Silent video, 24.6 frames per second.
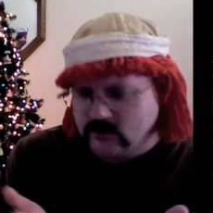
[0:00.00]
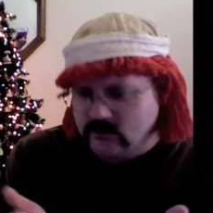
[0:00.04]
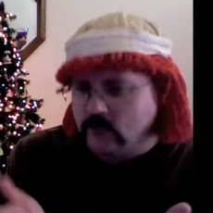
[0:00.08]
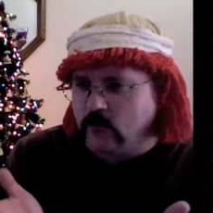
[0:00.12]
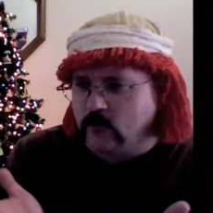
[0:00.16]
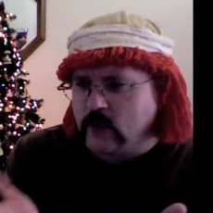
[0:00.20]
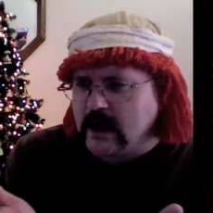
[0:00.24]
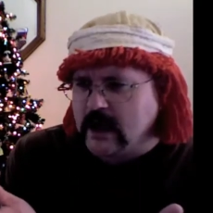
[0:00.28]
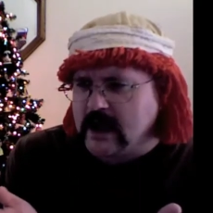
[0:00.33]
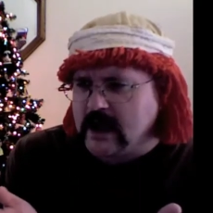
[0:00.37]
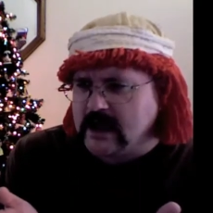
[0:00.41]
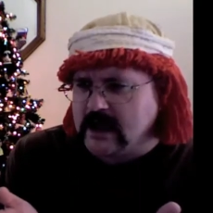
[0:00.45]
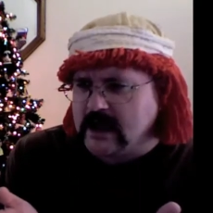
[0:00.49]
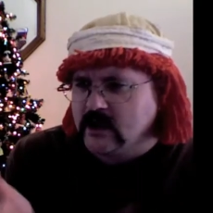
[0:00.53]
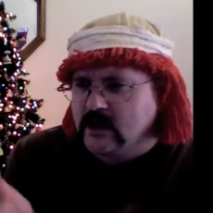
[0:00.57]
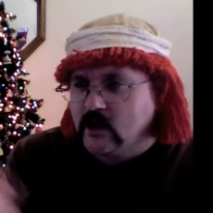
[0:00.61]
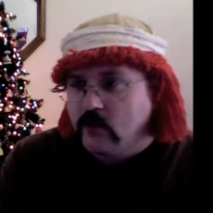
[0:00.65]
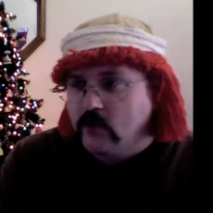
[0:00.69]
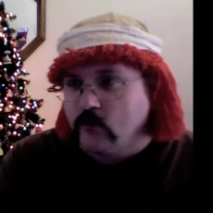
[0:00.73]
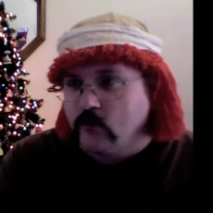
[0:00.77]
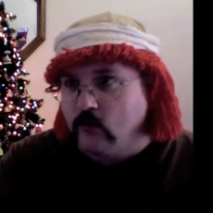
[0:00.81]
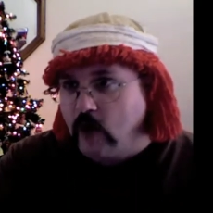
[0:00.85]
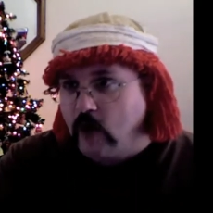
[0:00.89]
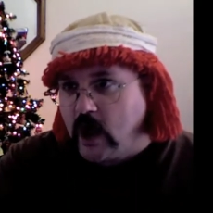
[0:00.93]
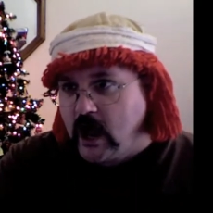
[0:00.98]
Why?
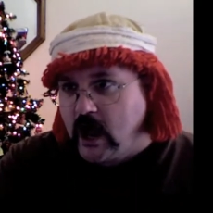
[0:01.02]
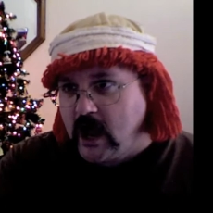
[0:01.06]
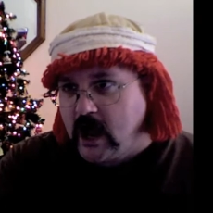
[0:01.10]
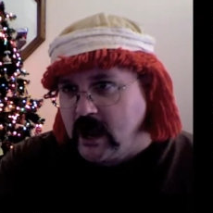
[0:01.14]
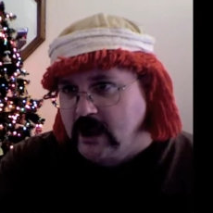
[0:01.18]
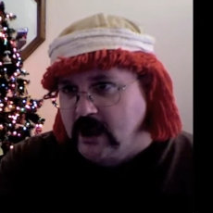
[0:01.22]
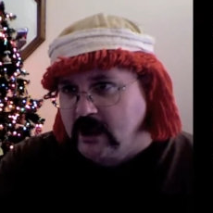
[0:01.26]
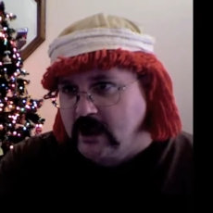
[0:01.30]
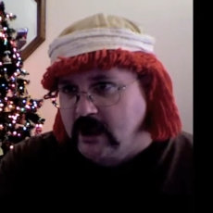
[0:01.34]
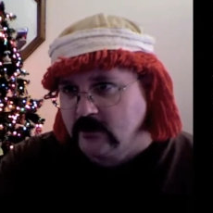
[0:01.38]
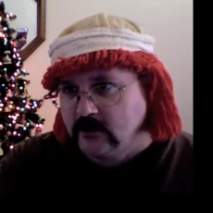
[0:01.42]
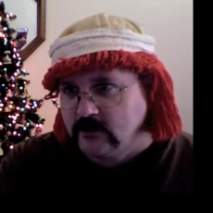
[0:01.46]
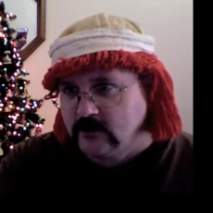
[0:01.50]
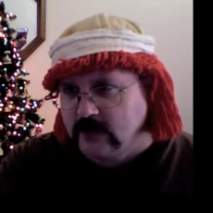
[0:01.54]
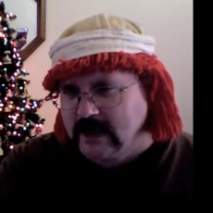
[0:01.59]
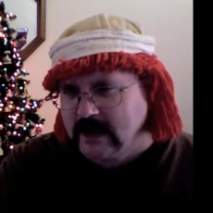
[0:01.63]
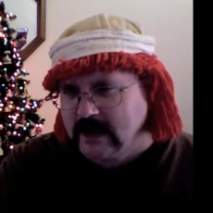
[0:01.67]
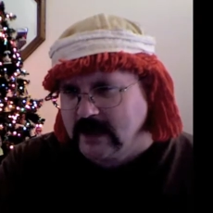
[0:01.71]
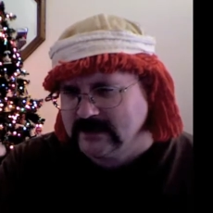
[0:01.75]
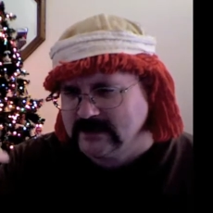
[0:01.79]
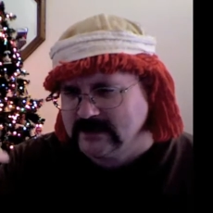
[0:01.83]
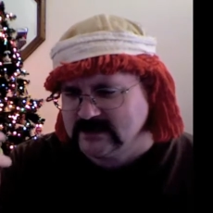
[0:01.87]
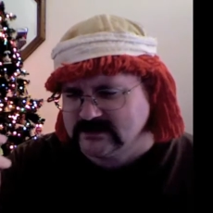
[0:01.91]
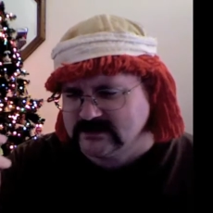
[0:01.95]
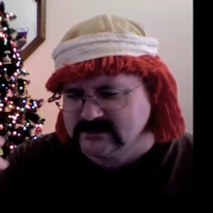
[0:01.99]
Why are you like
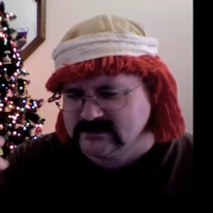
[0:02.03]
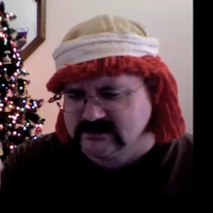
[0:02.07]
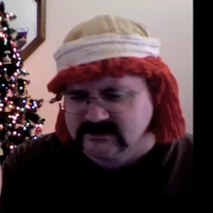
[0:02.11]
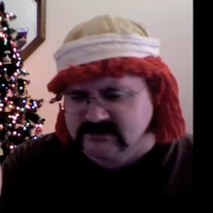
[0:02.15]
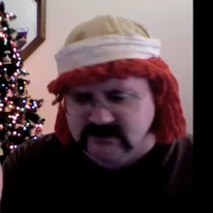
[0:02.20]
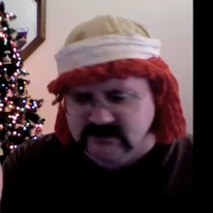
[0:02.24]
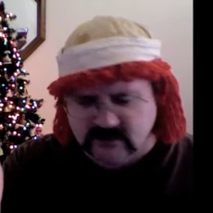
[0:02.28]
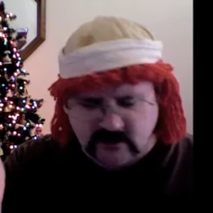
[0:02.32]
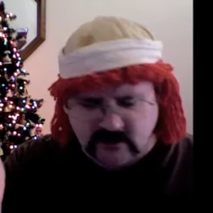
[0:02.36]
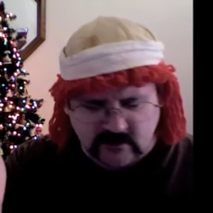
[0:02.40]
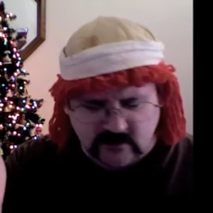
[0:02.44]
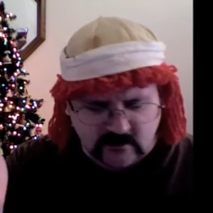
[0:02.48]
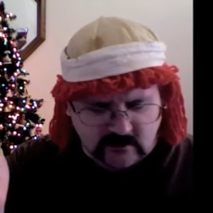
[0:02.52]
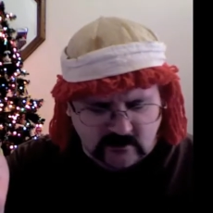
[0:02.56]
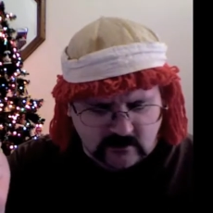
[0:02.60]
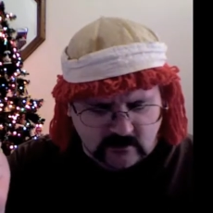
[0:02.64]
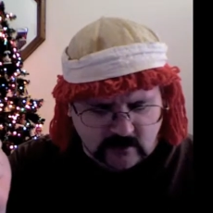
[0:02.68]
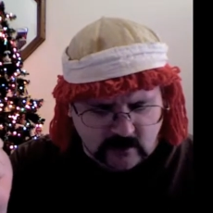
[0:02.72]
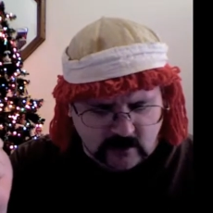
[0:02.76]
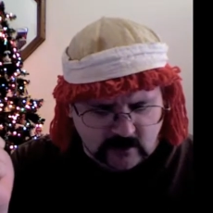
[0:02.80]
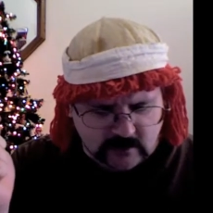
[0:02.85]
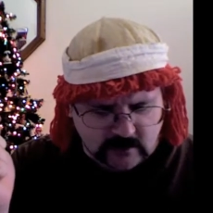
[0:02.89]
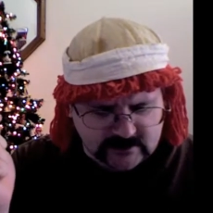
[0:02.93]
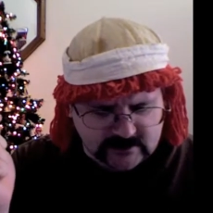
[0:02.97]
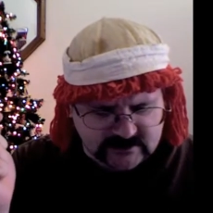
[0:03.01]
this?
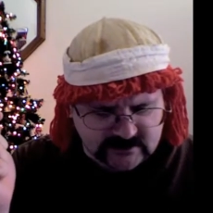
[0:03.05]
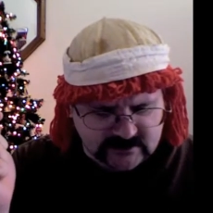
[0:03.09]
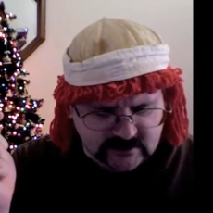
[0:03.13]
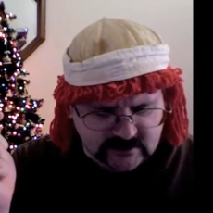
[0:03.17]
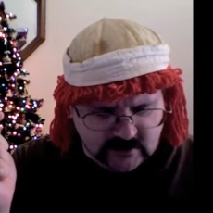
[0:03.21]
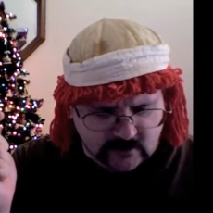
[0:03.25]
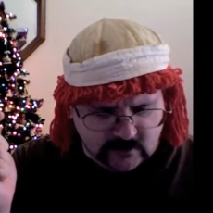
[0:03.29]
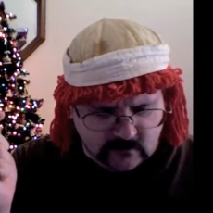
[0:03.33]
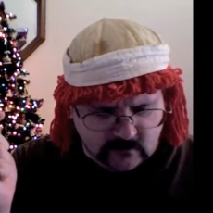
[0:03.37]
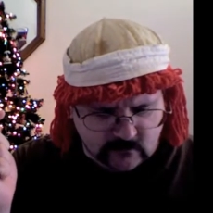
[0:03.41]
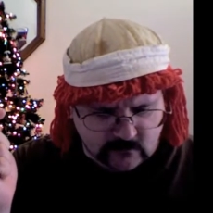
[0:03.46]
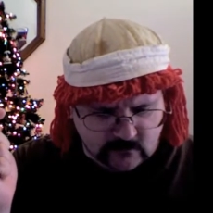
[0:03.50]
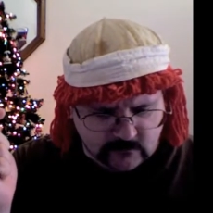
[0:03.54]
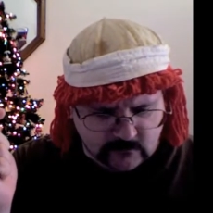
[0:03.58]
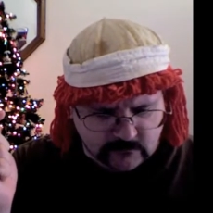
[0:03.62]
I'd like to know.